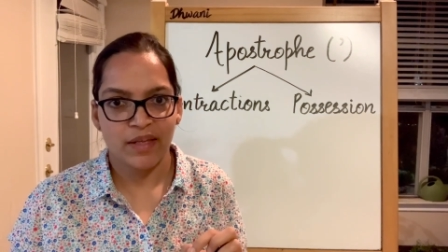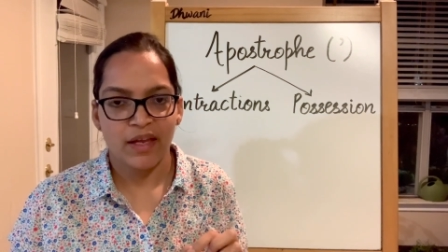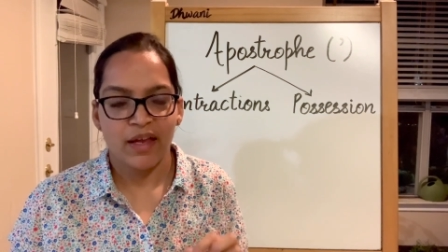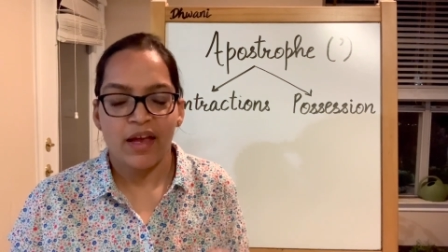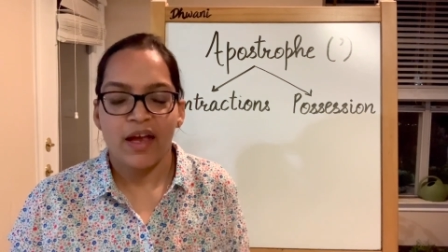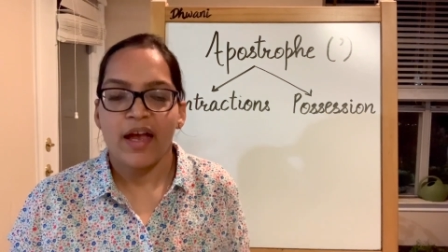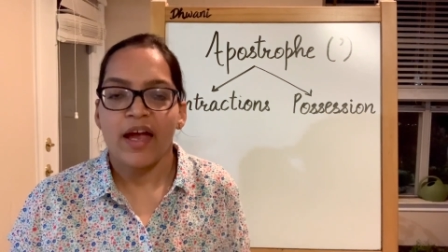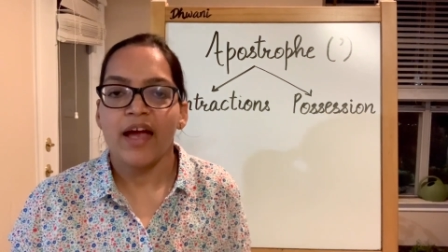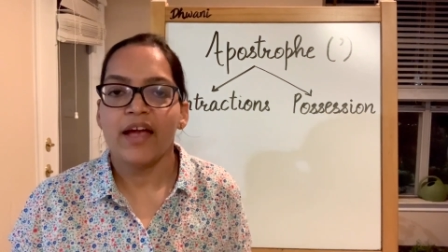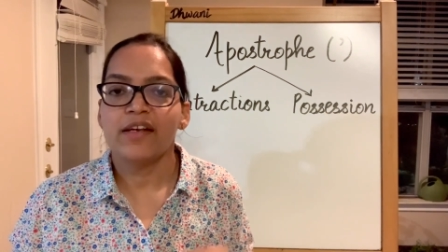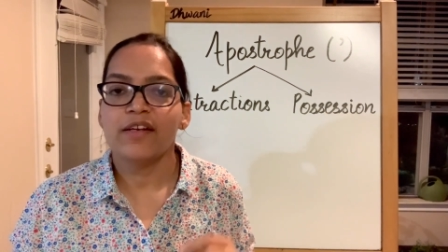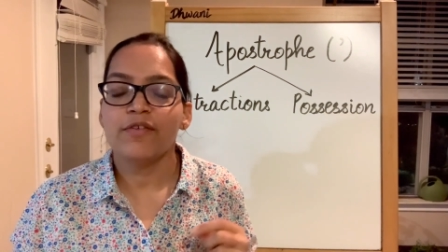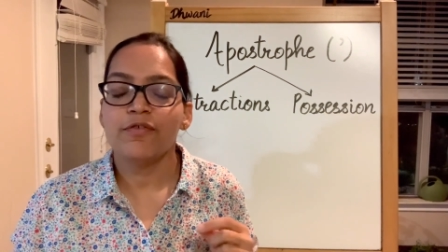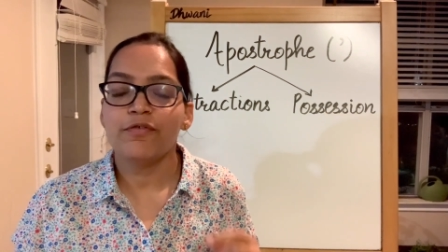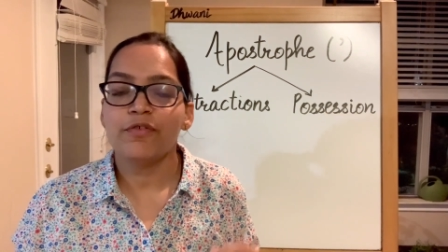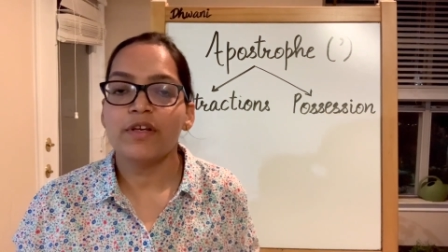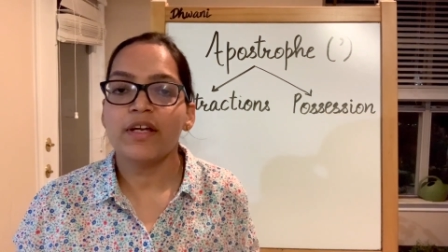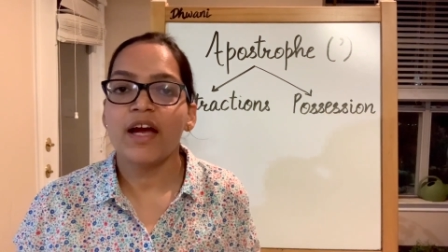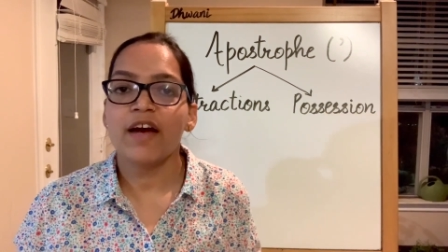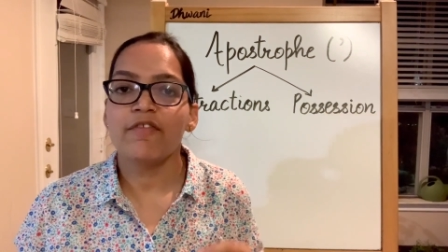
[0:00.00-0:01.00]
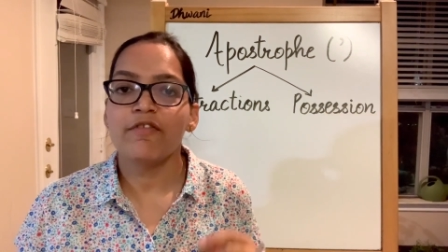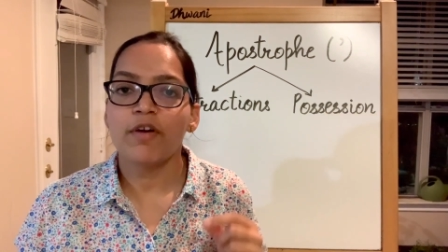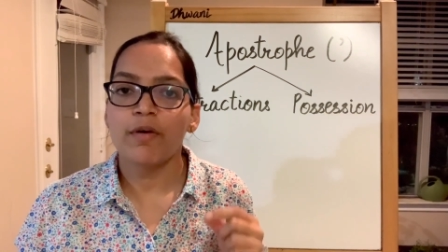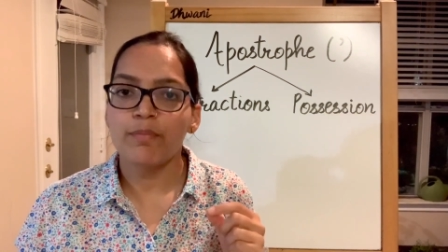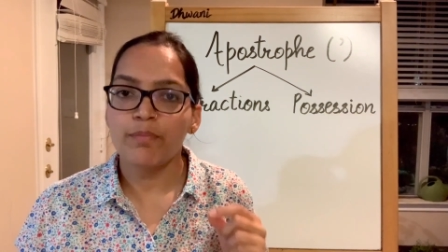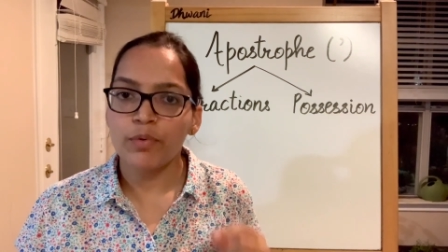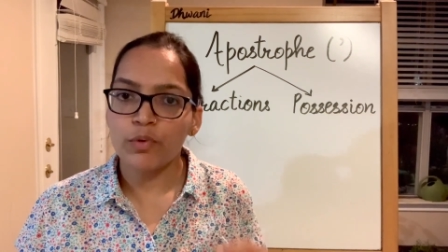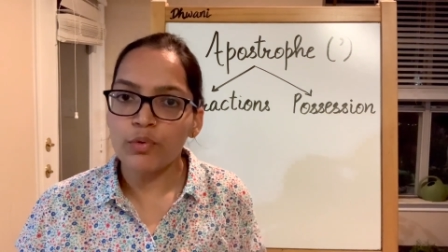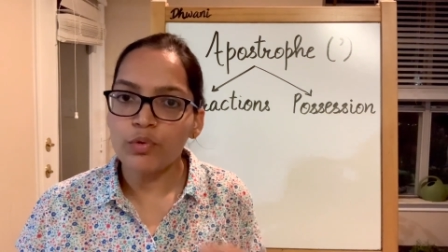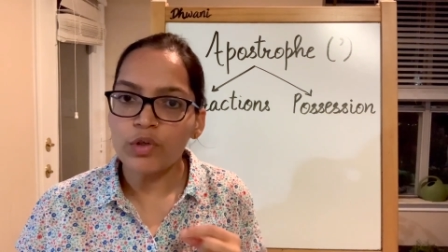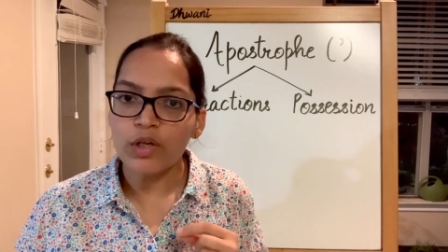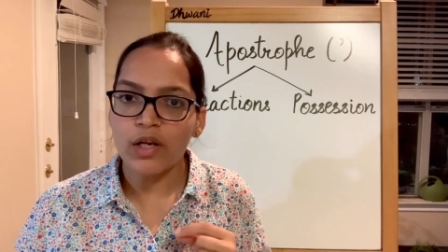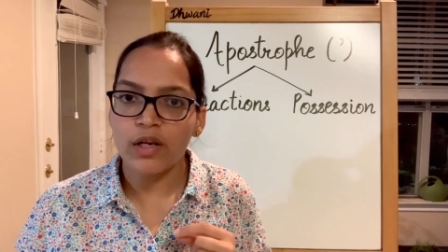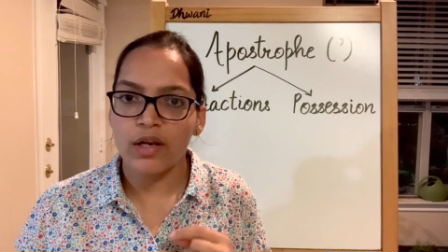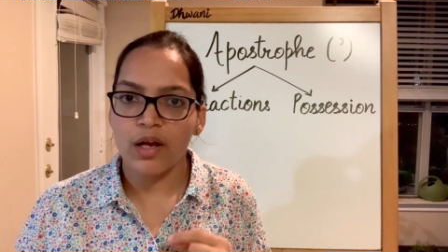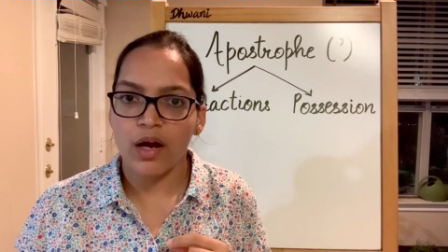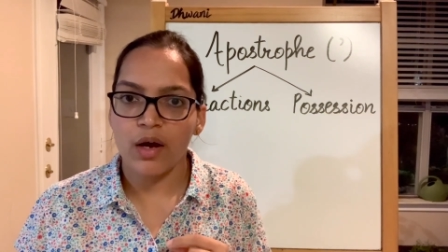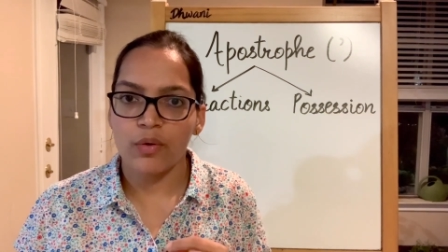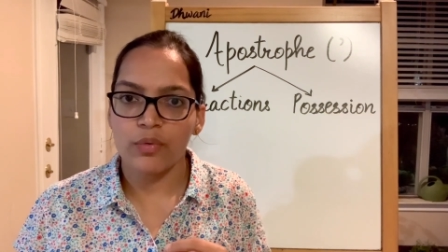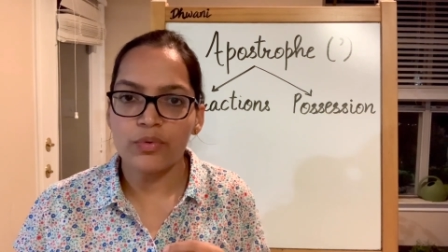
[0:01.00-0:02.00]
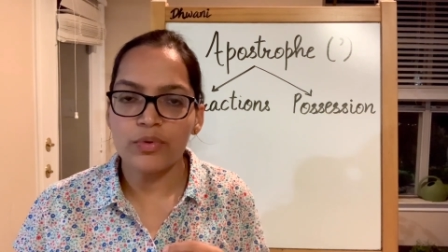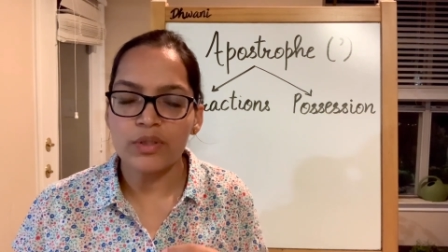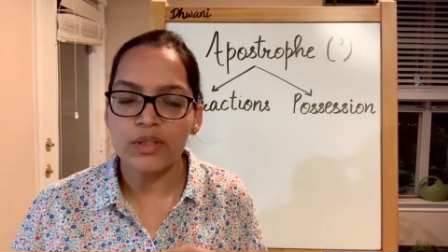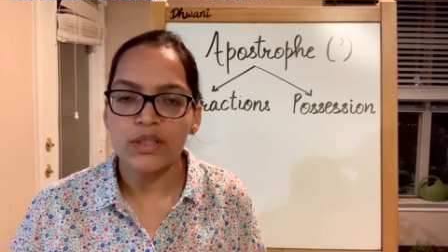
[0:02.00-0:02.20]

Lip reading: And if we have a plural nouns,